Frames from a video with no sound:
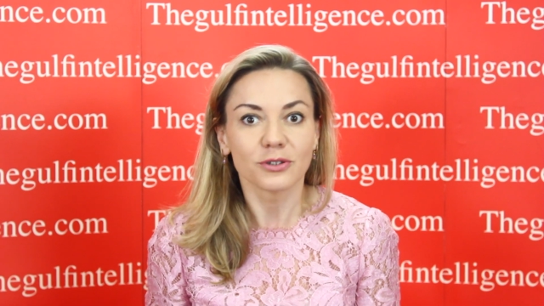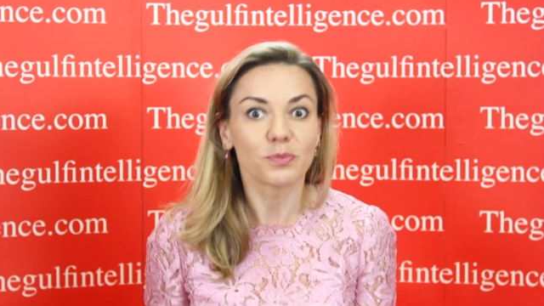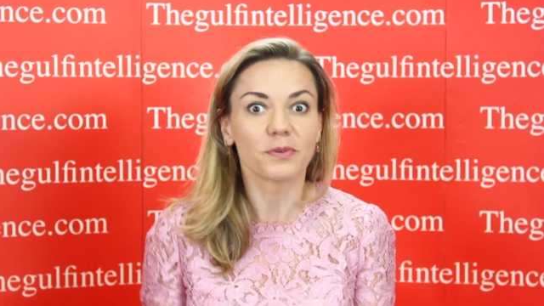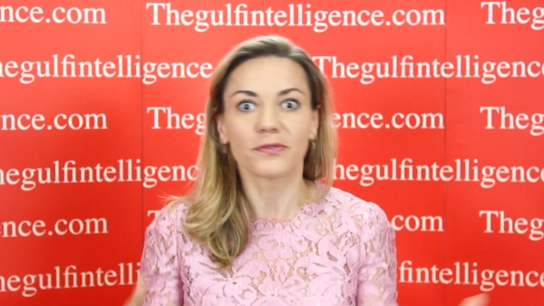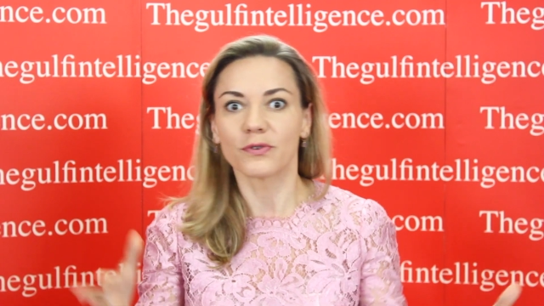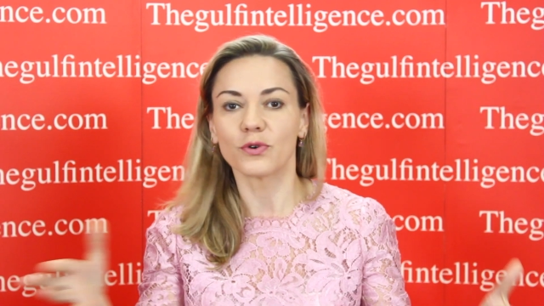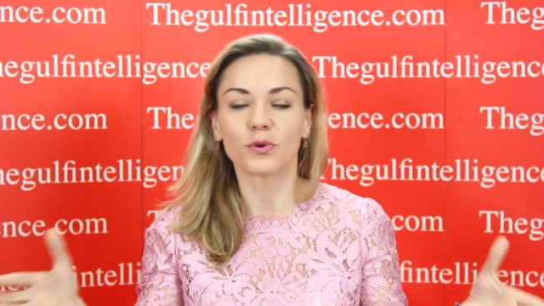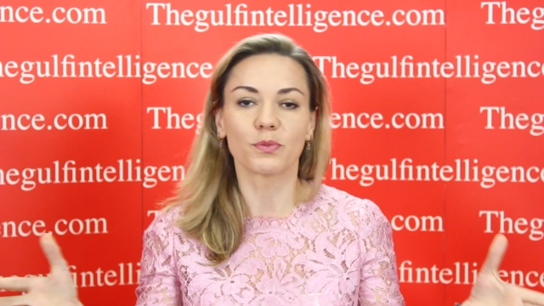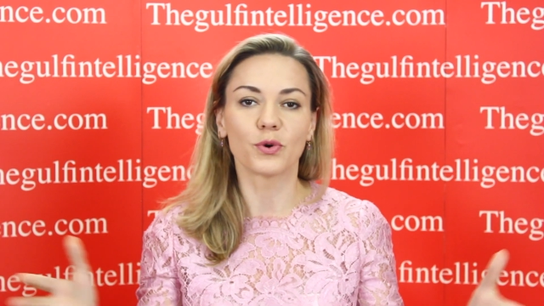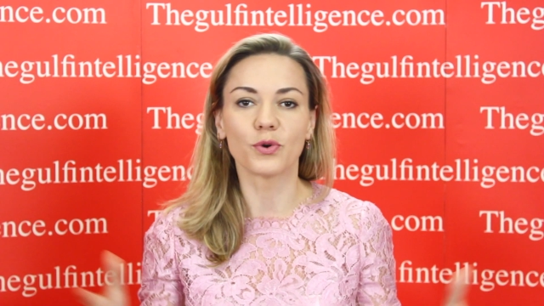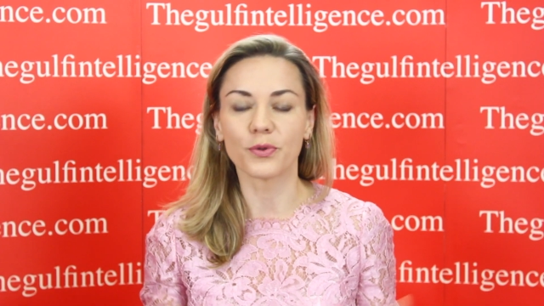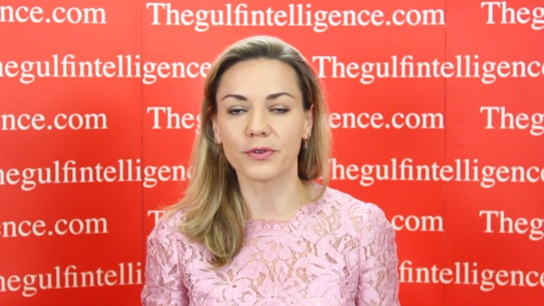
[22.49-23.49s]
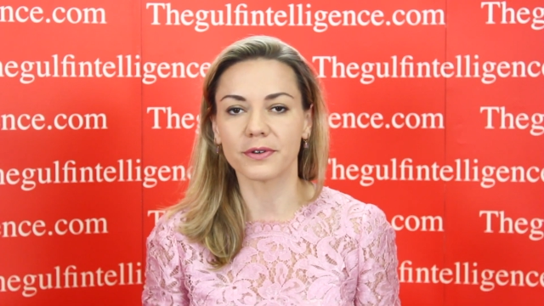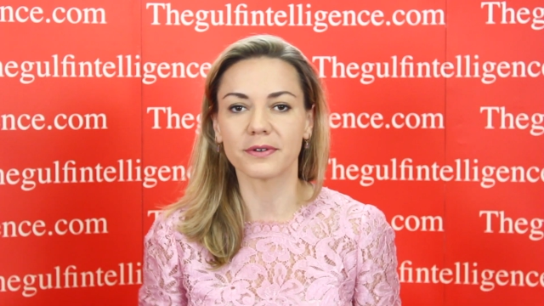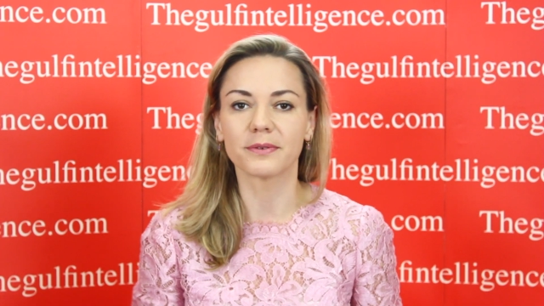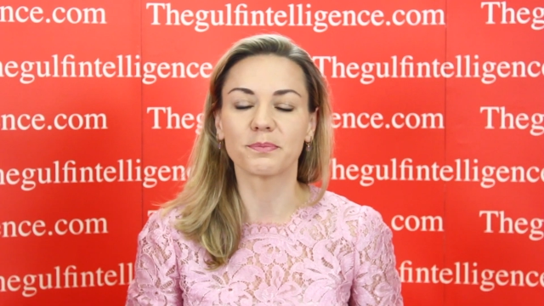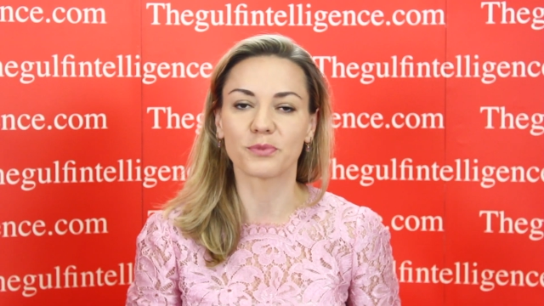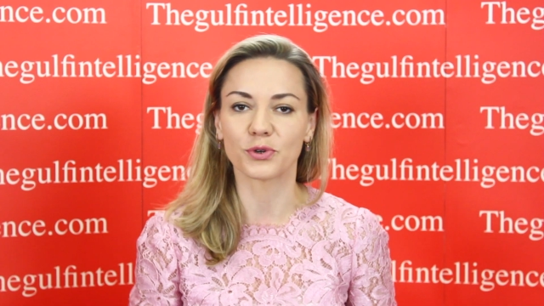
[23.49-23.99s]
to perform all
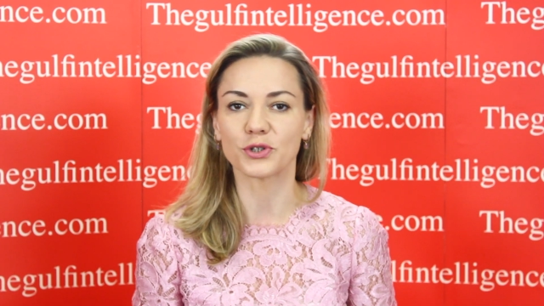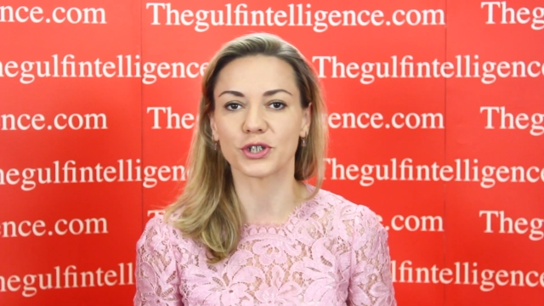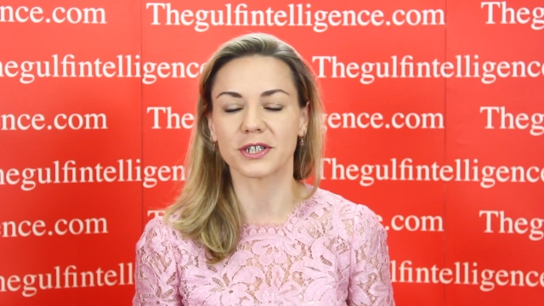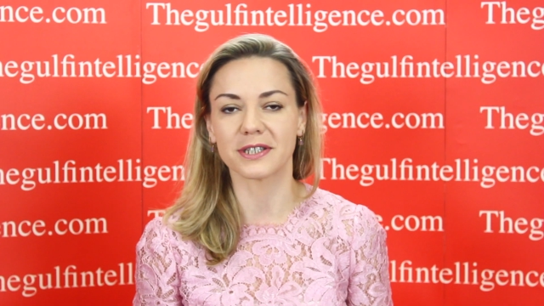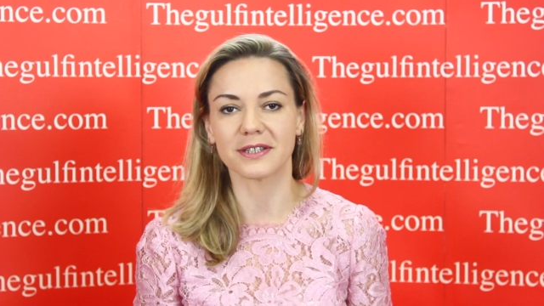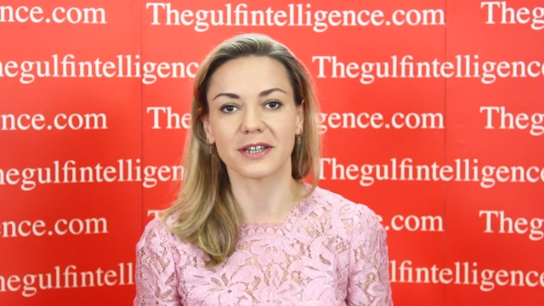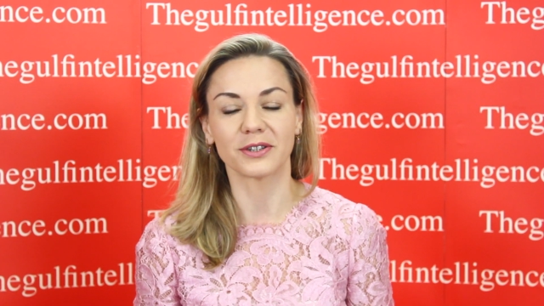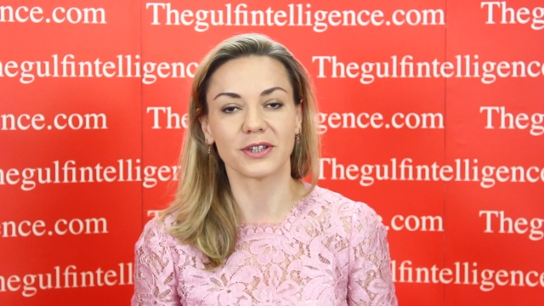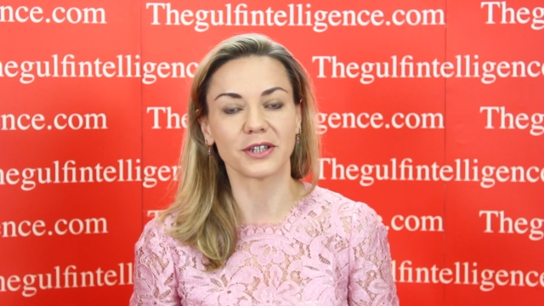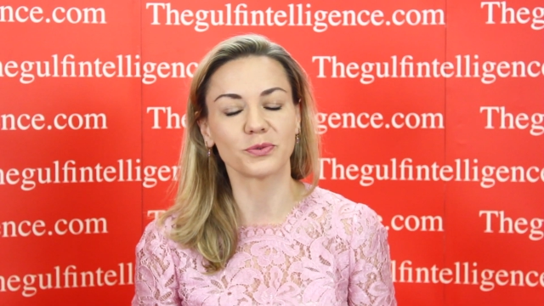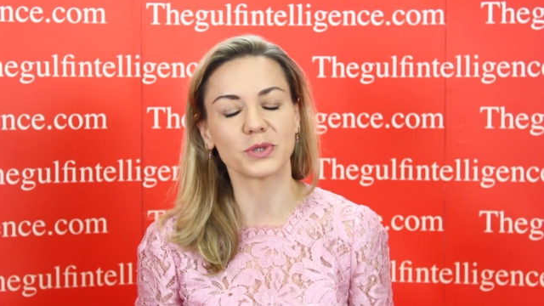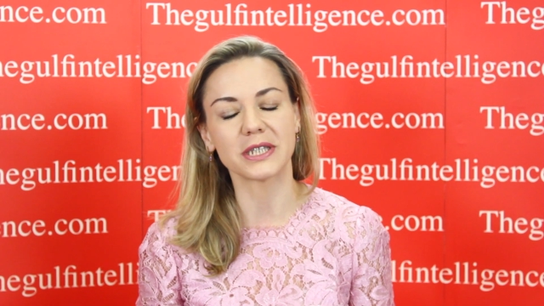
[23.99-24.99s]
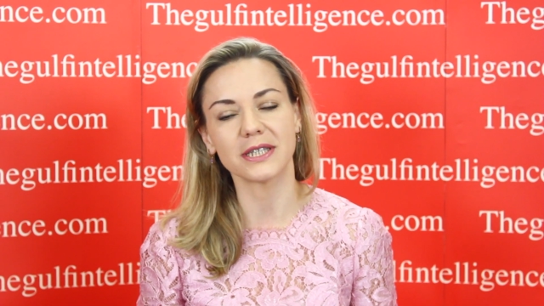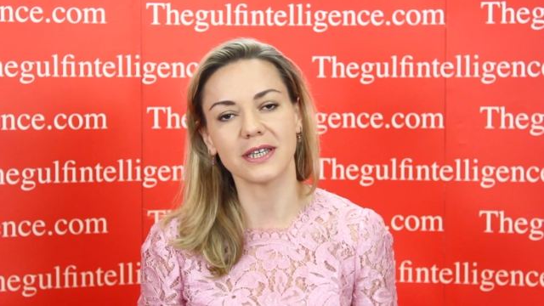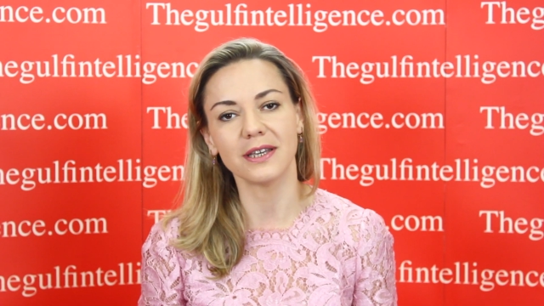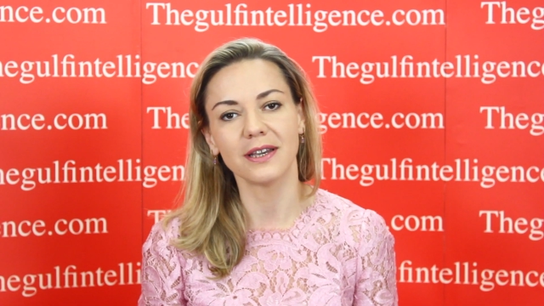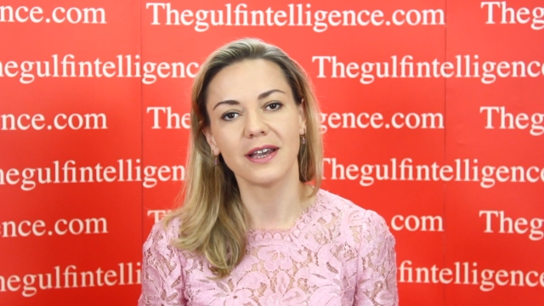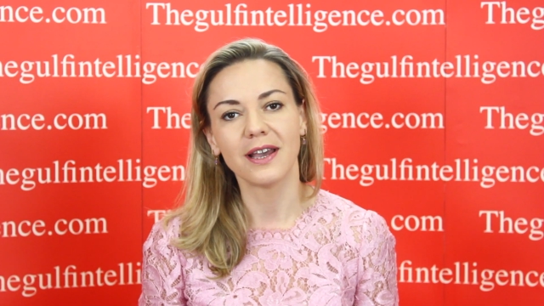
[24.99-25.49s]
the projects that, that we
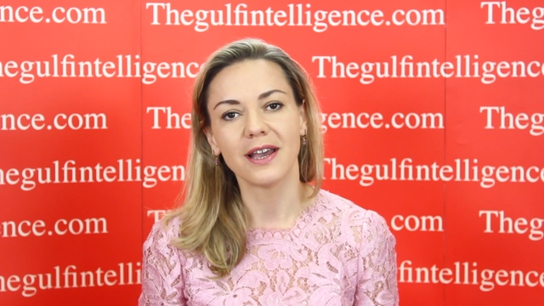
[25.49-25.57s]
see,